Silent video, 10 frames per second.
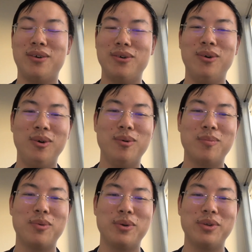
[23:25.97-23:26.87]
are
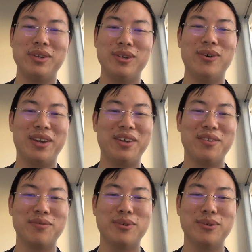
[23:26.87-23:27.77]
all pretty low
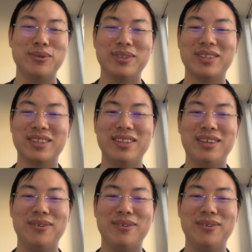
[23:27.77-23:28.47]
hanging fruit.